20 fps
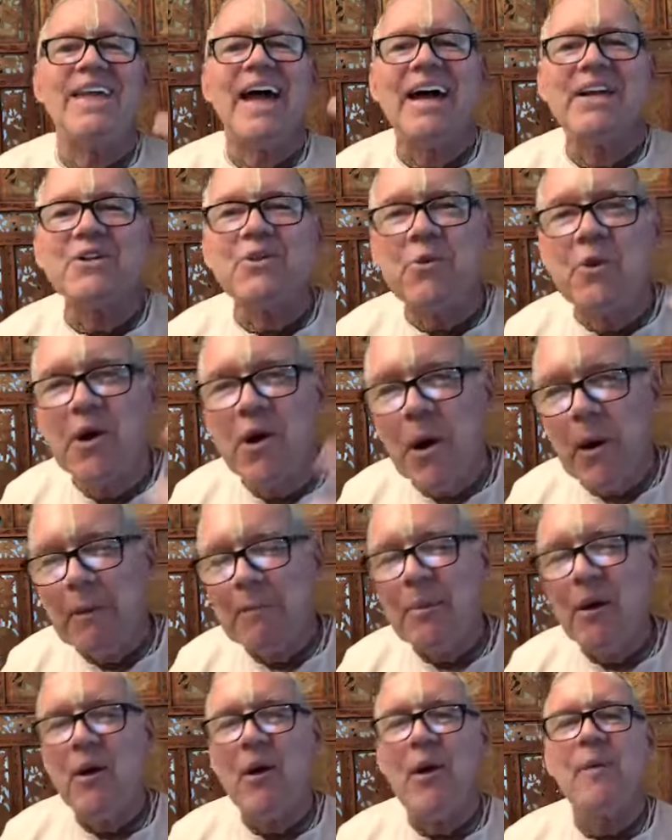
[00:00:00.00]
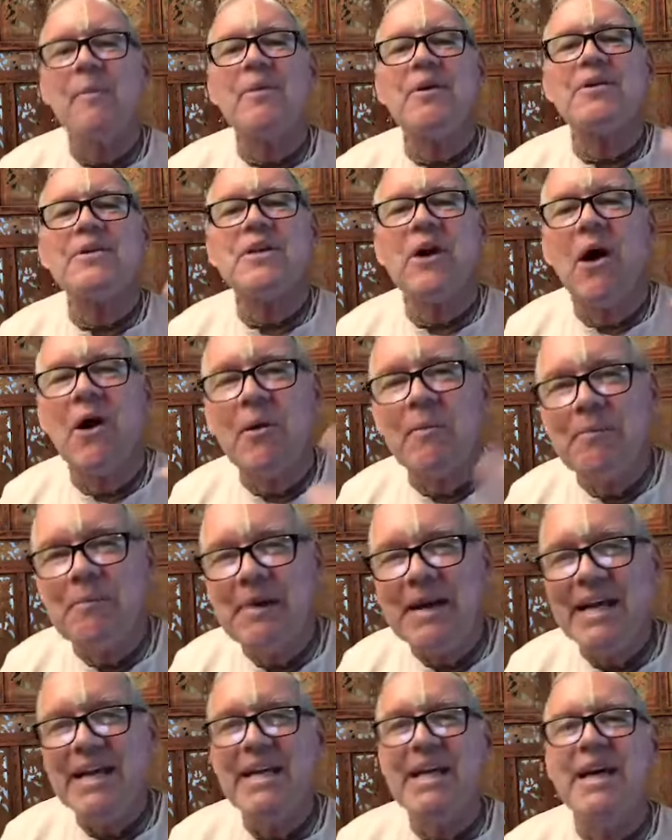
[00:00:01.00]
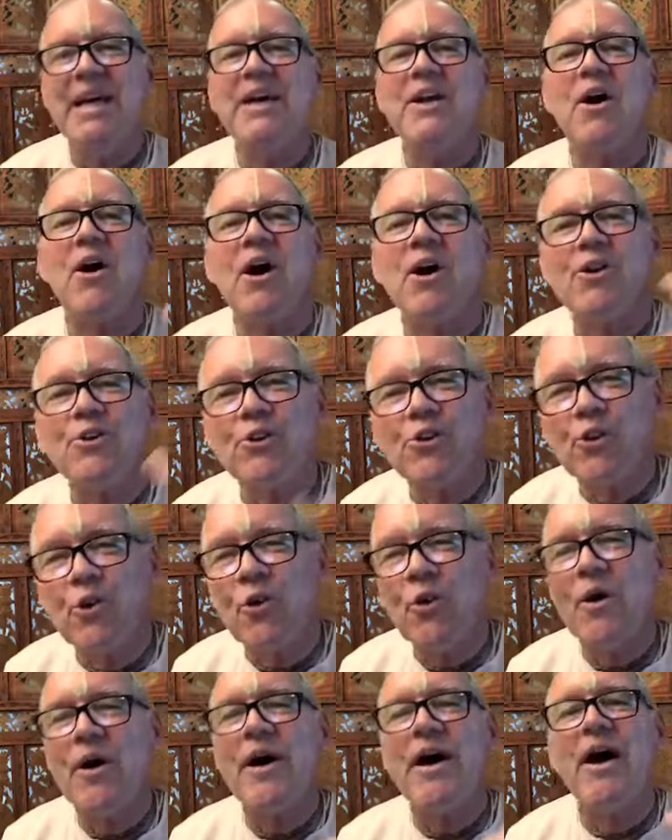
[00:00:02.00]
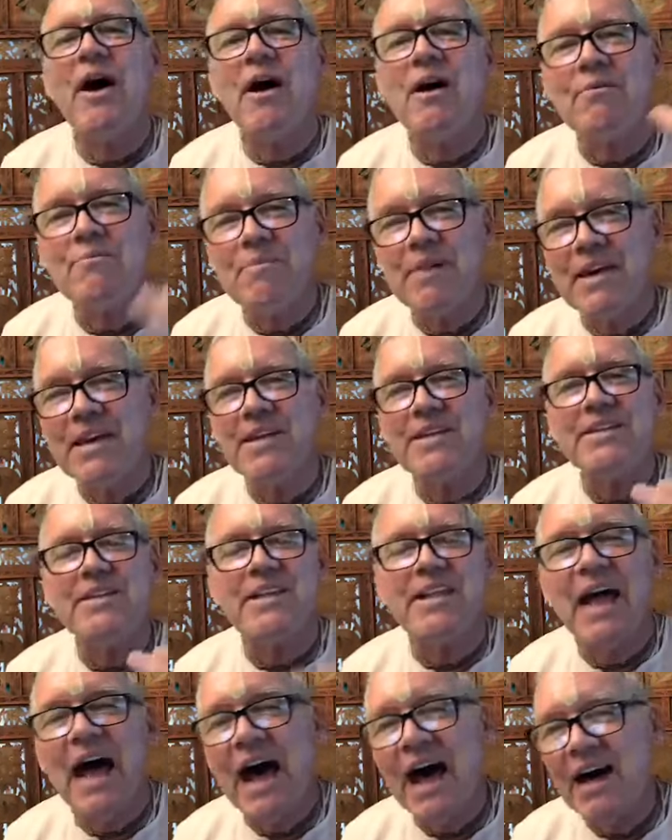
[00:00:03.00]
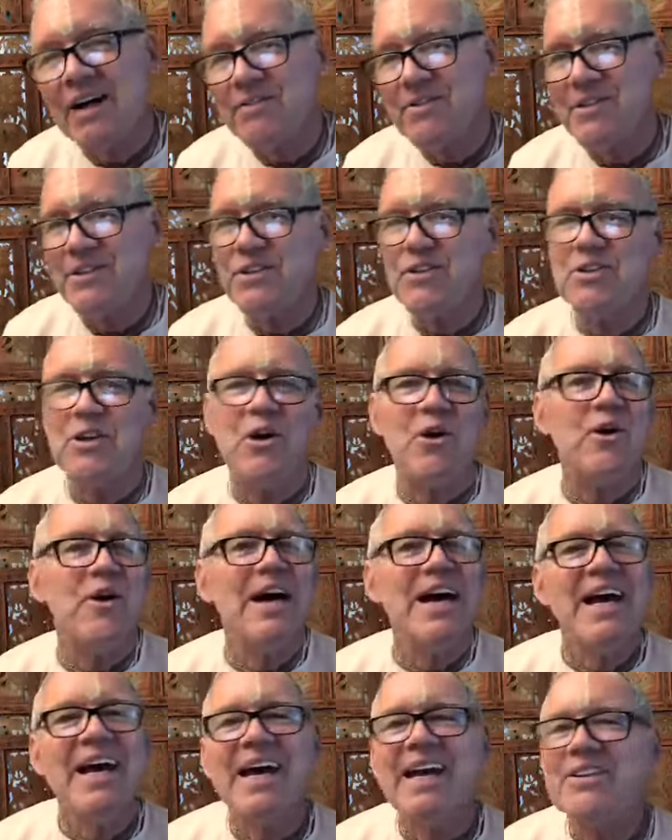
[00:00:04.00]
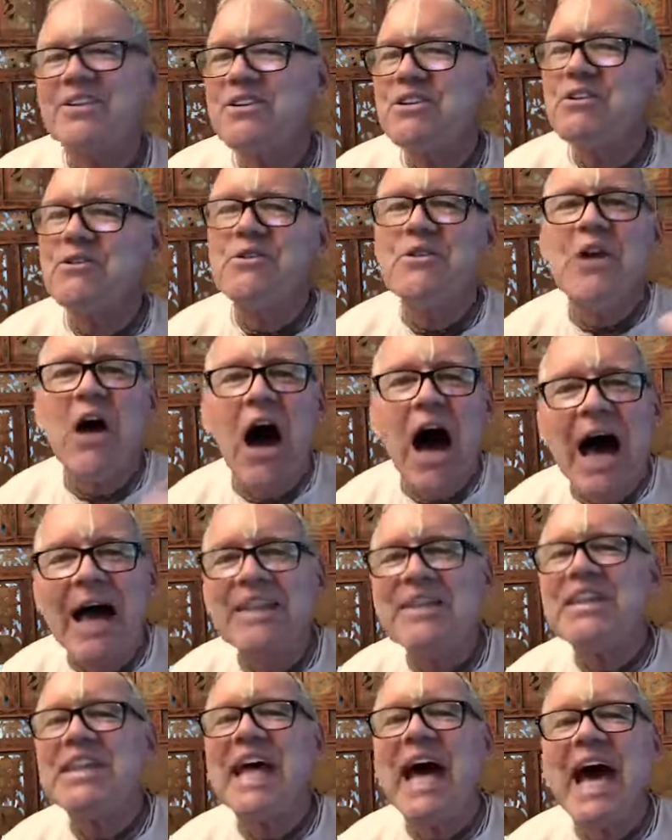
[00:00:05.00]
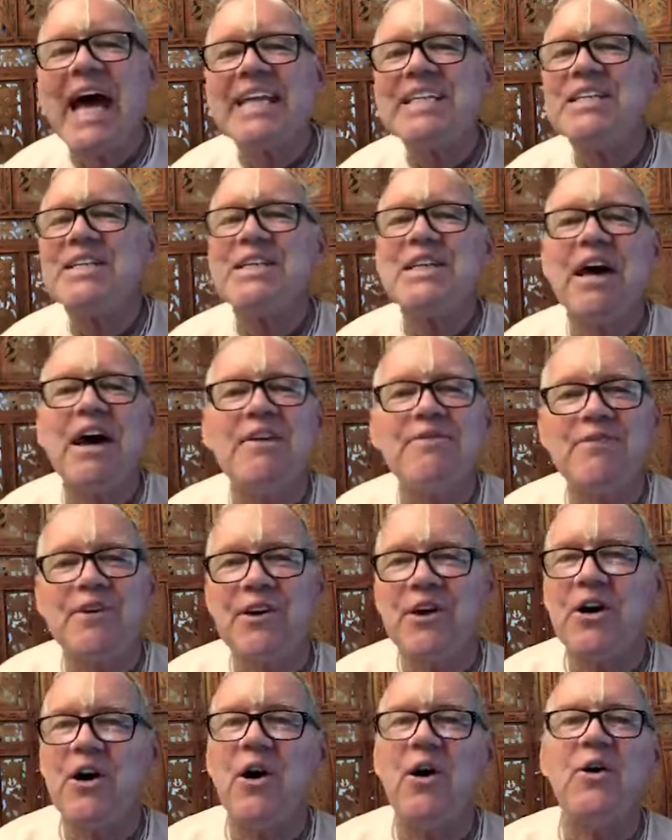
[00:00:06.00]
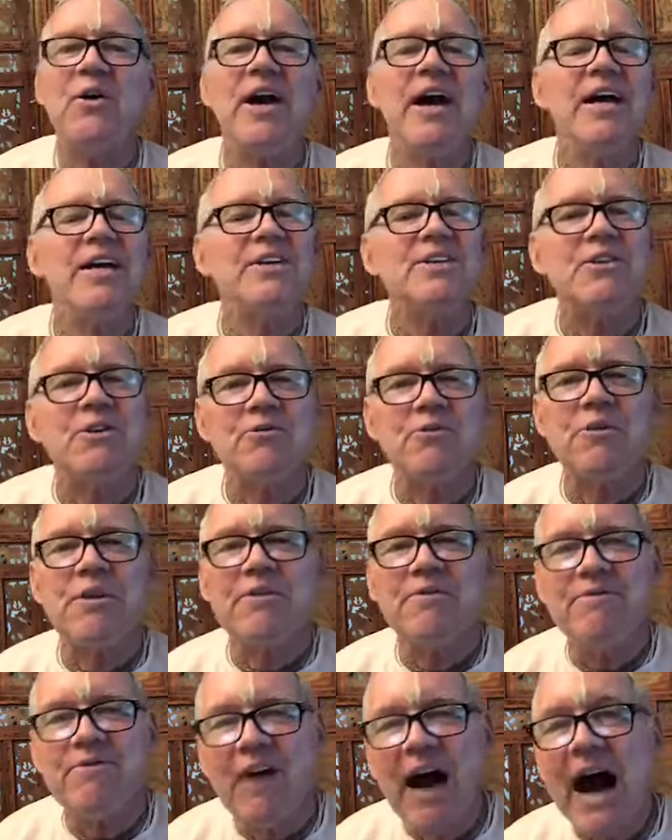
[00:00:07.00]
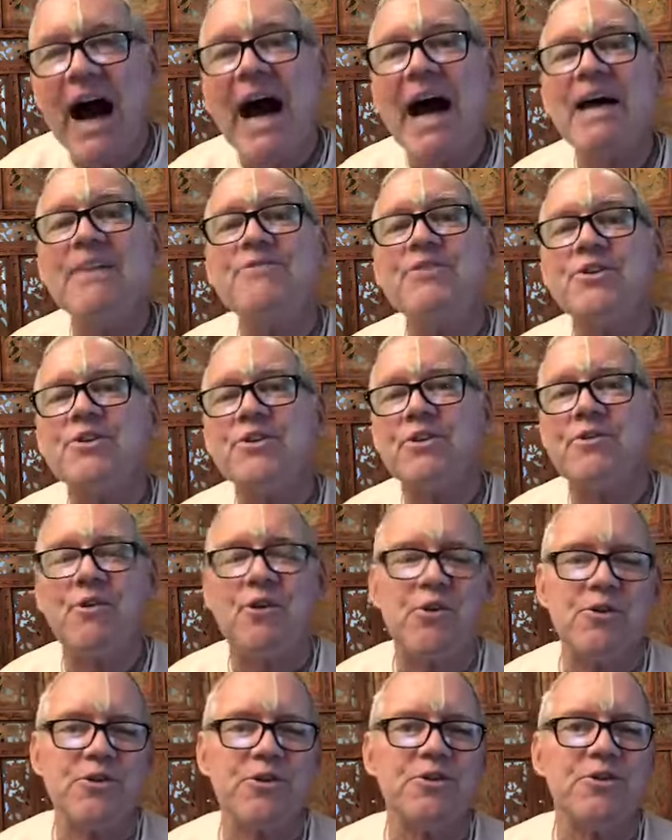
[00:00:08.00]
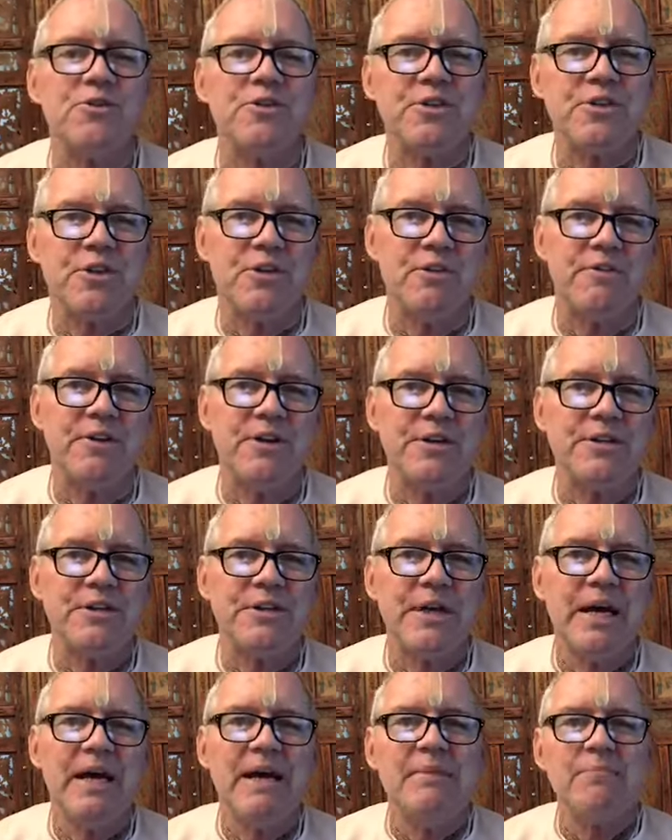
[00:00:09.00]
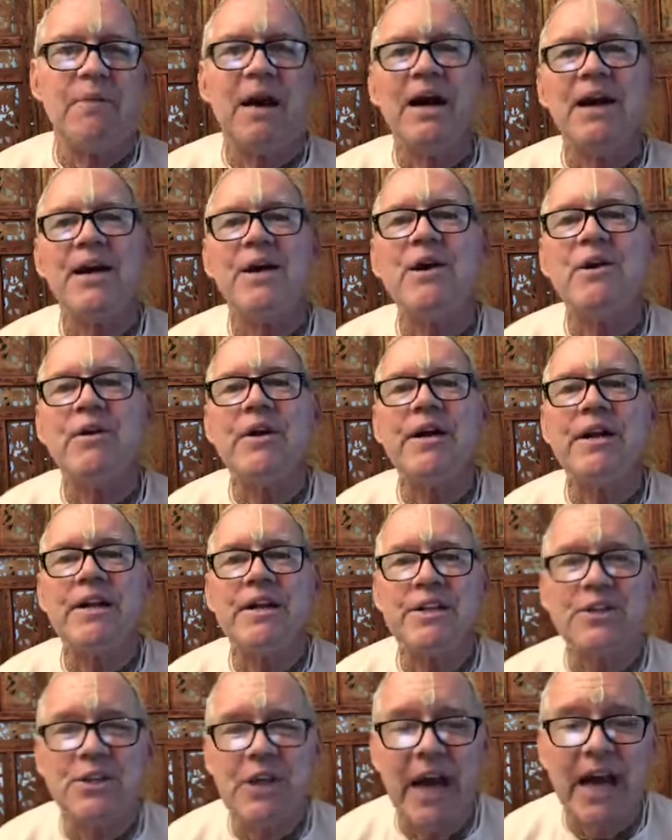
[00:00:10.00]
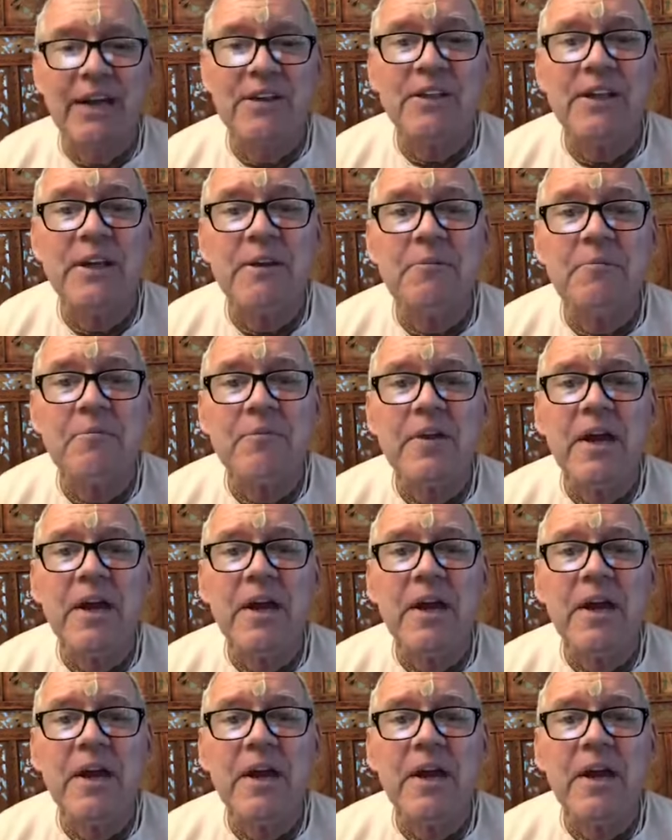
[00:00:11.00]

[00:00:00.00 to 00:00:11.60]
That's where our purpose, our meaning, our joy, our peace lives. And so it's not that difficult to revive your devotional service by hearing and chanting.